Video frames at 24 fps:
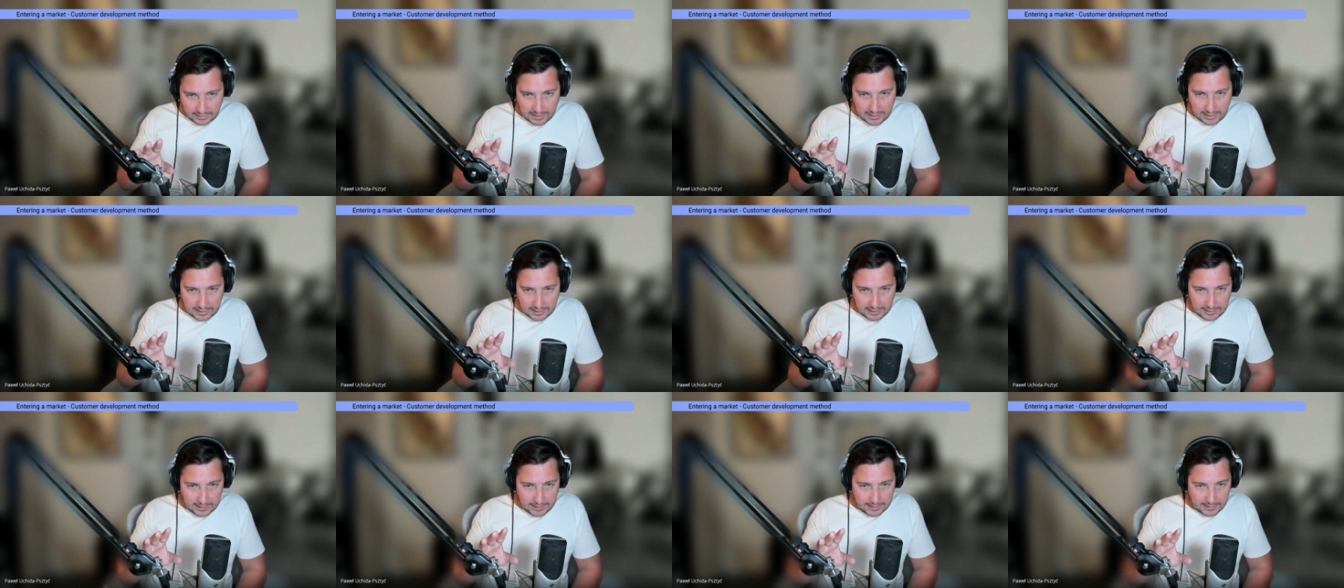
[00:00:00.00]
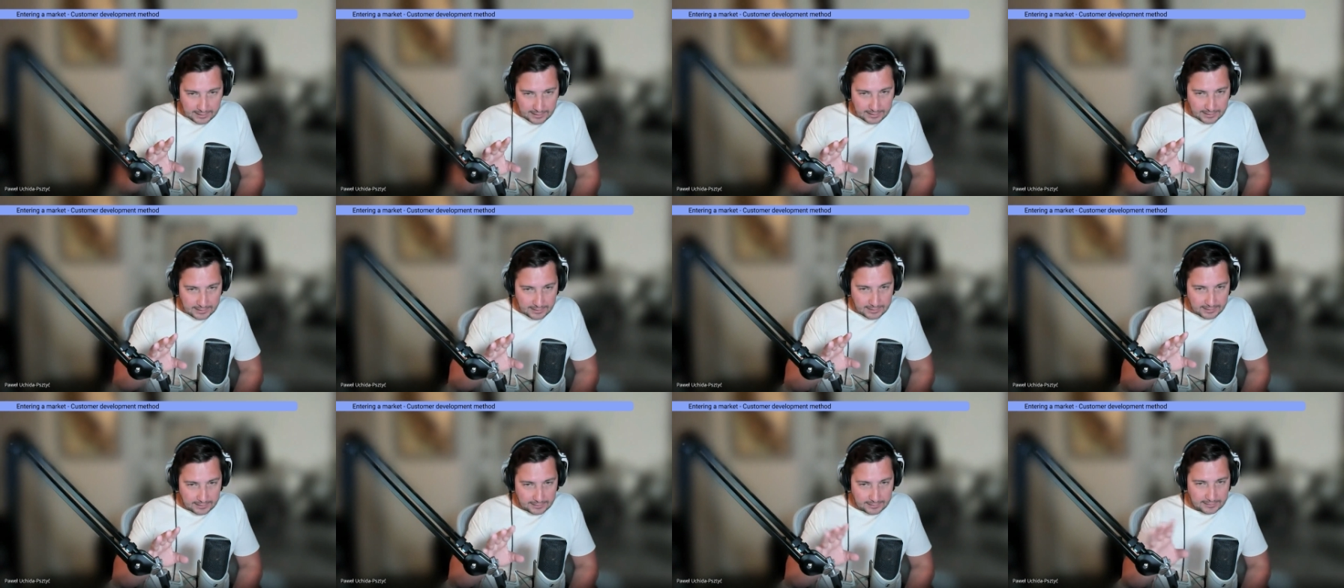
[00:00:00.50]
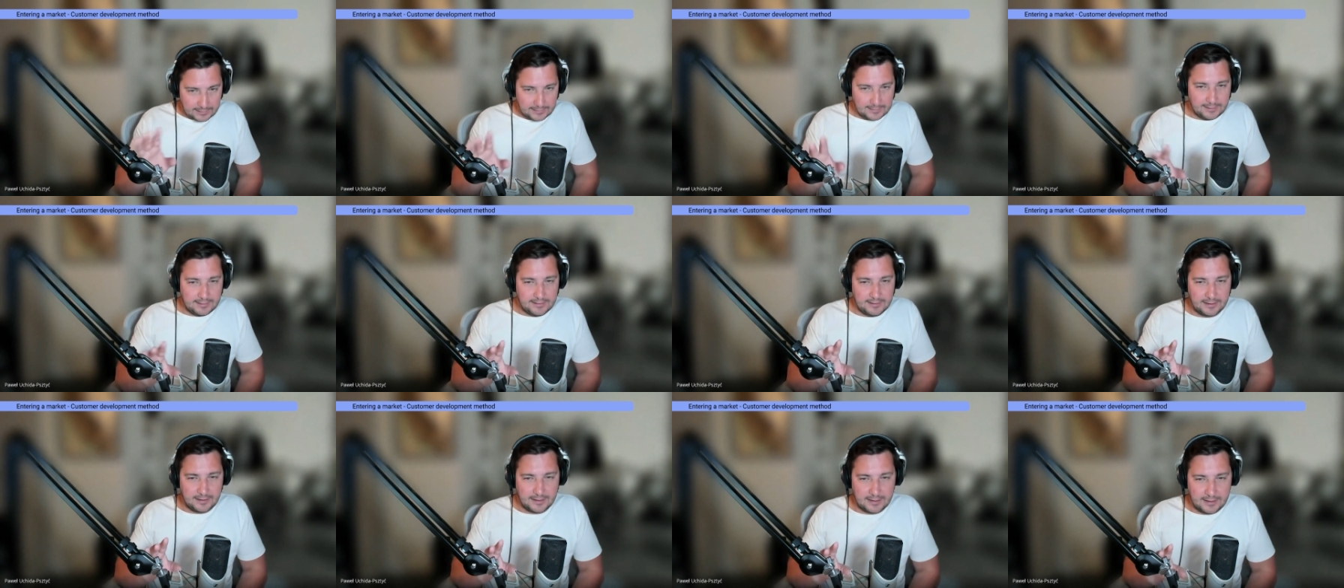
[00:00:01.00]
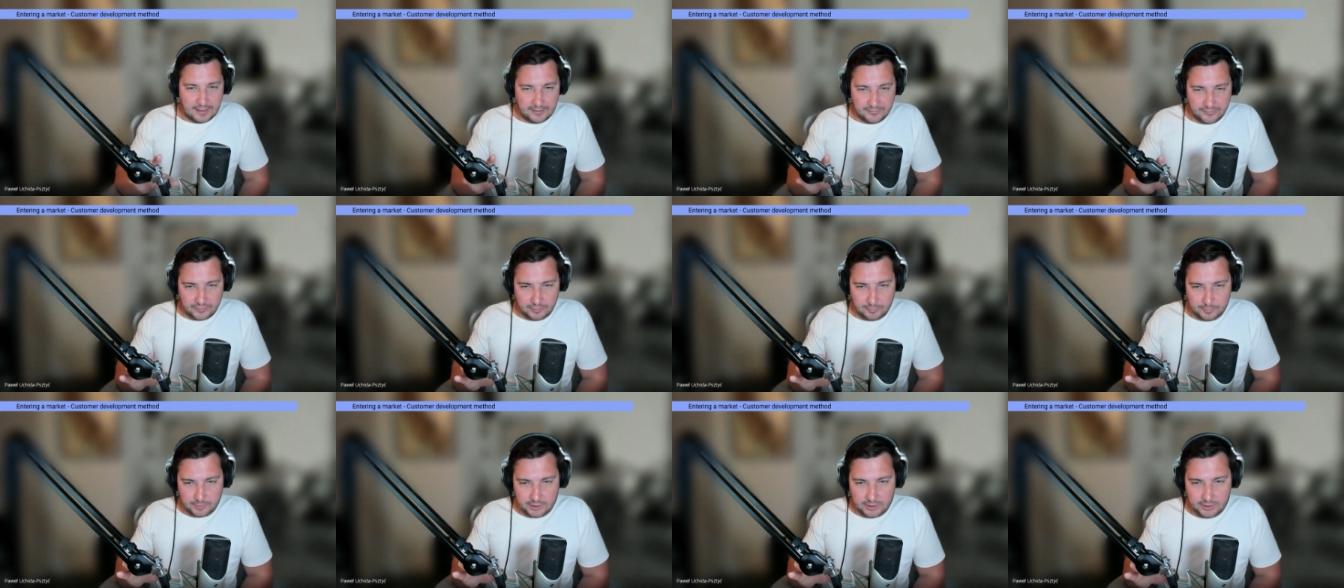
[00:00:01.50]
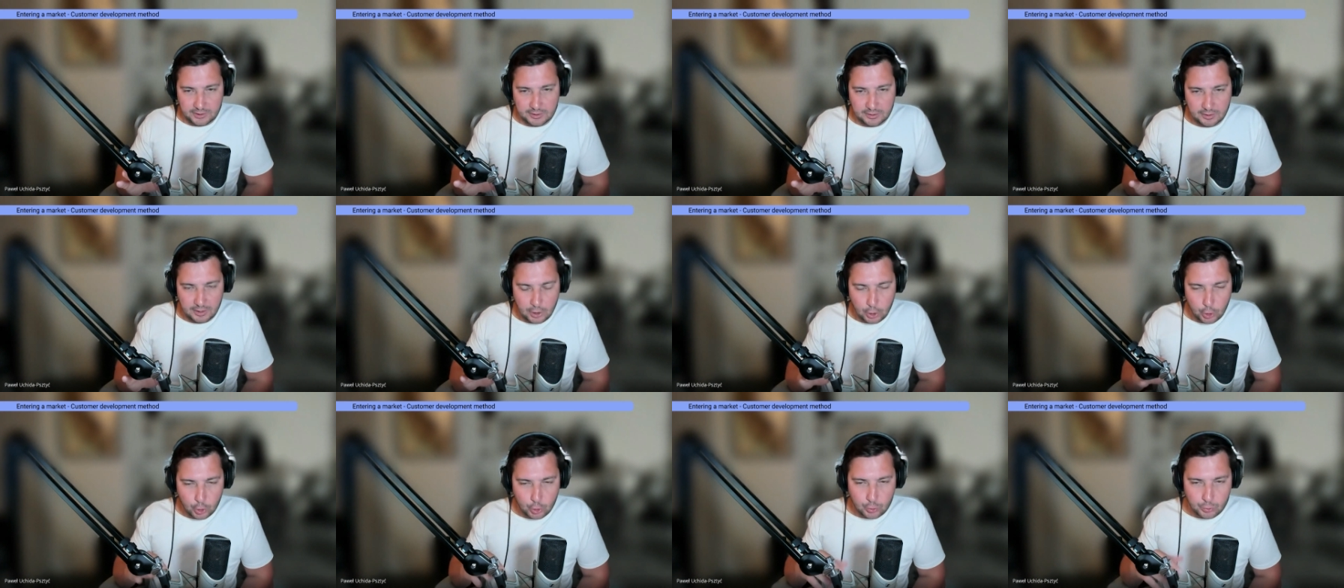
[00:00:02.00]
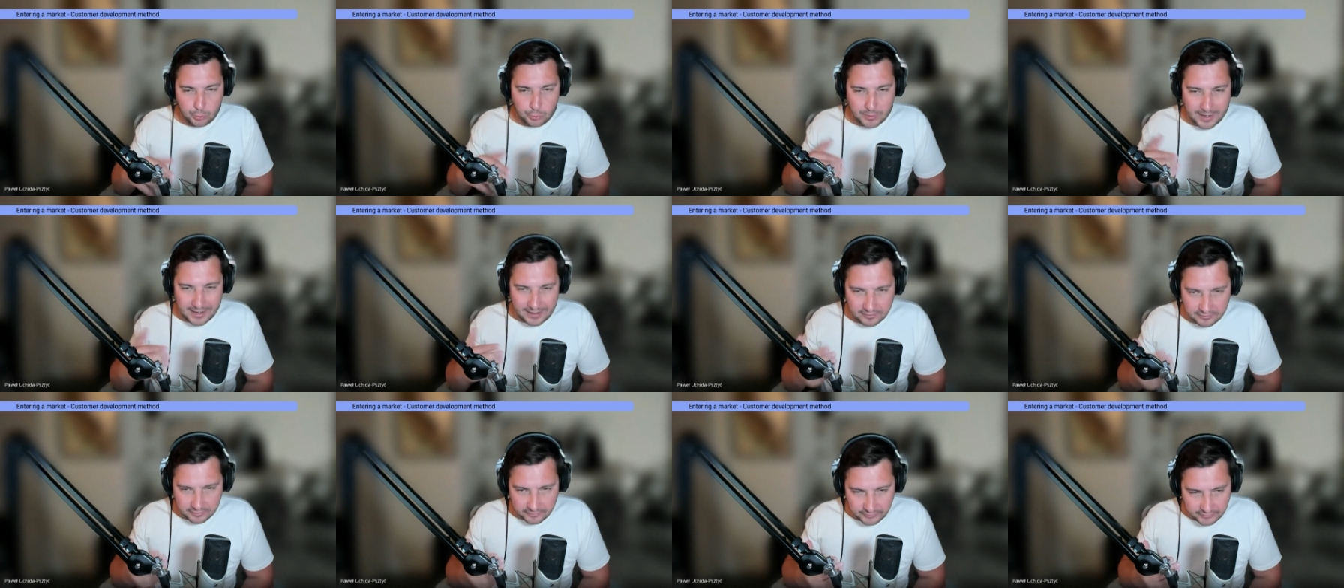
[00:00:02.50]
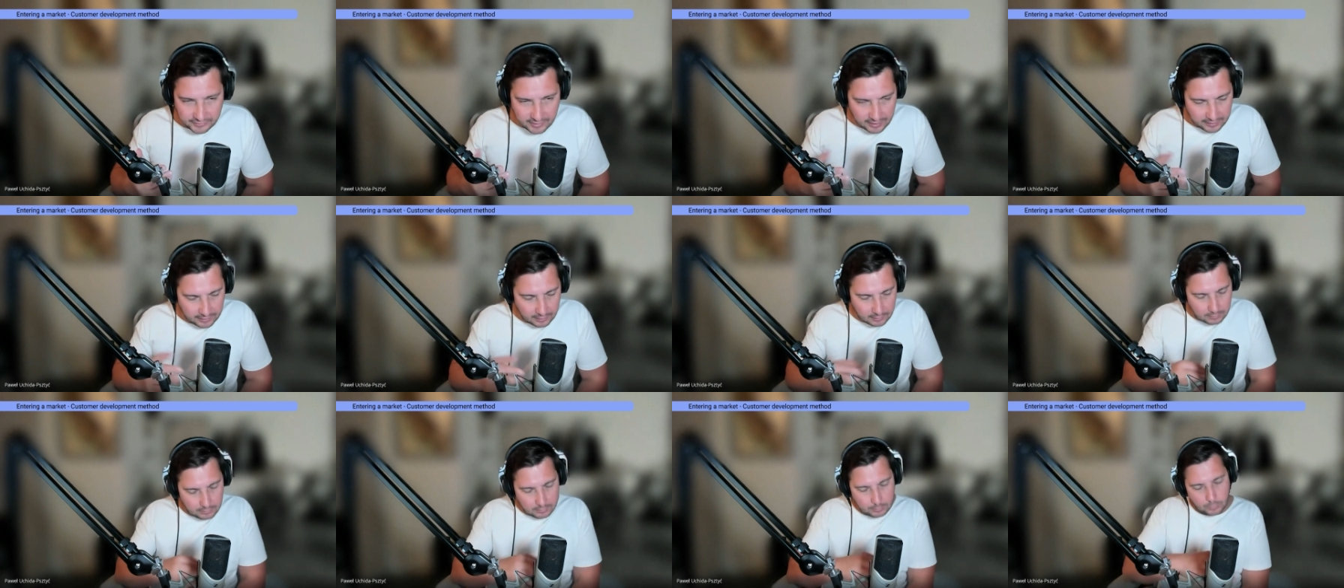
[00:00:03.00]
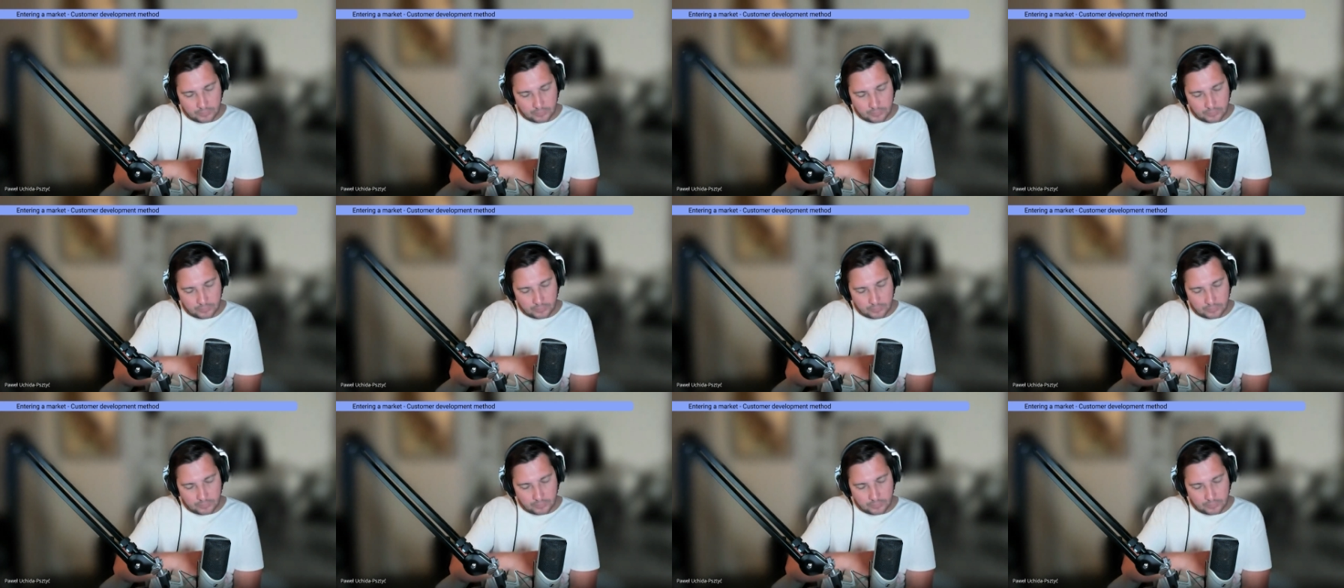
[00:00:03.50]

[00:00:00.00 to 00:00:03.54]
in the customer creation cycle,